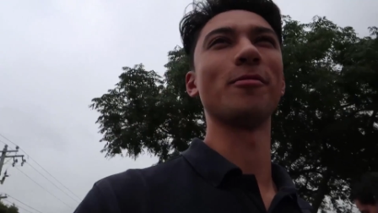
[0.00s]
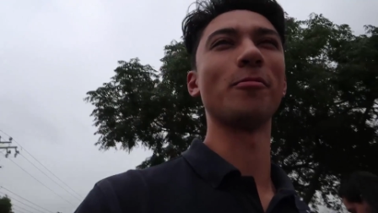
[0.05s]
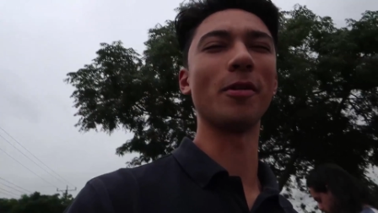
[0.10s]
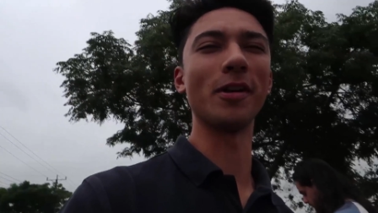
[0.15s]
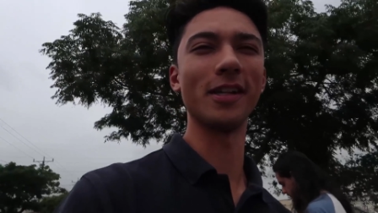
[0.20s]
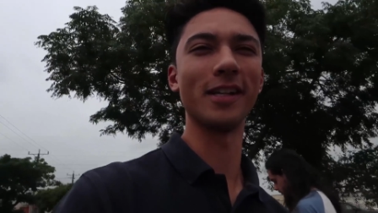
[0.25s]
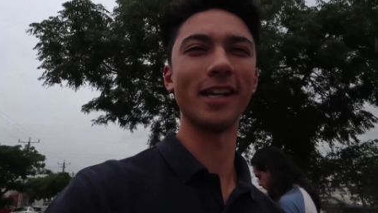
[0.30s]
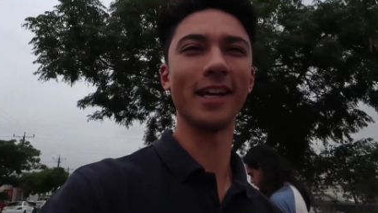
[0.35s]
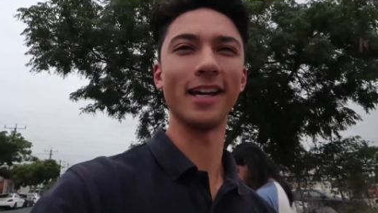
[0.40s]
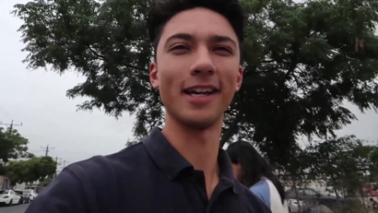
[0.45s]

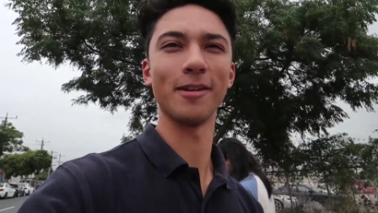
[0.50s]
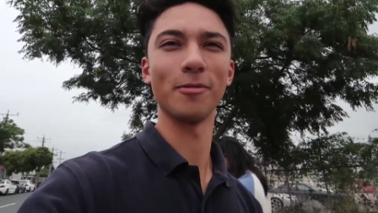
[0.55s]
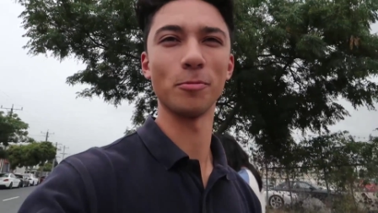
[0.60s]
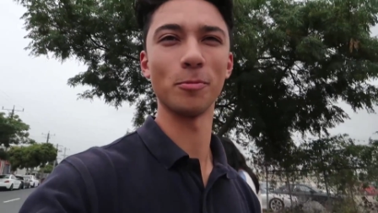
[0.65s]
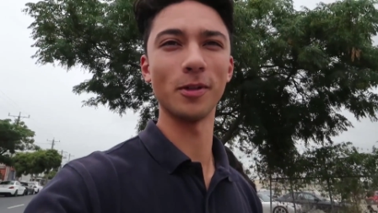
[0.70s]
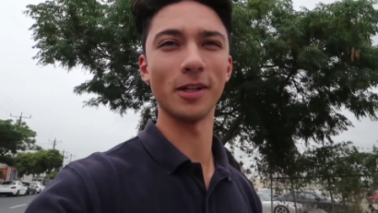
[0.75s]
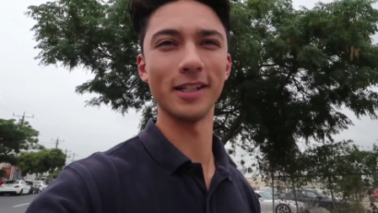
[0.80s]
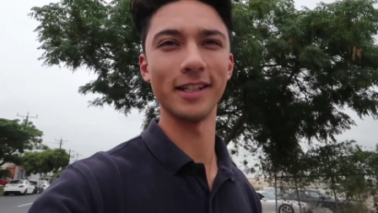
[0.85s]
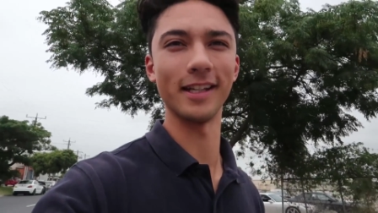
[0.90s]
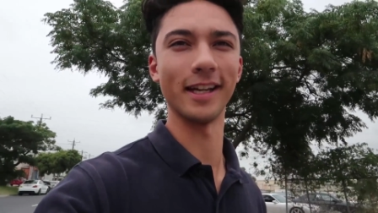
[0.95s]
One day,
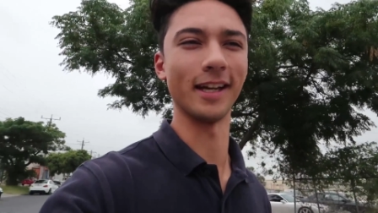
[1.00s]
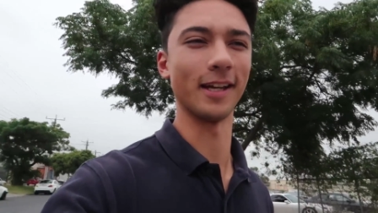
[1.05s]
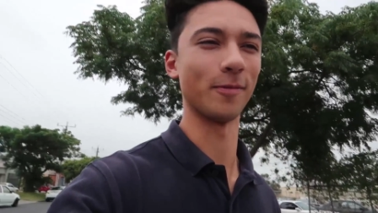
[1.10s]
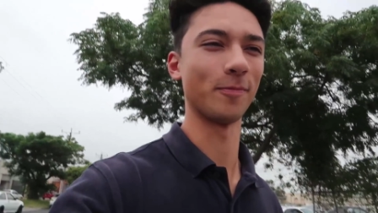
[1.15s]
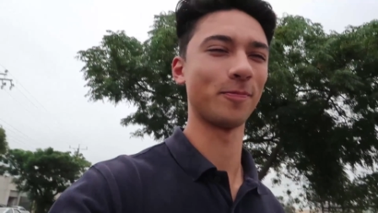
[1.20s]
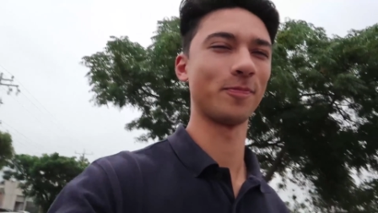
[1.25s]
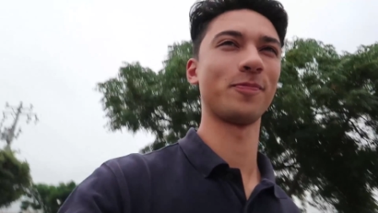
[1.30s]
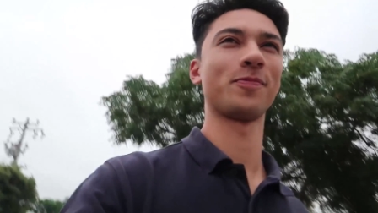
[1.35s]
one day.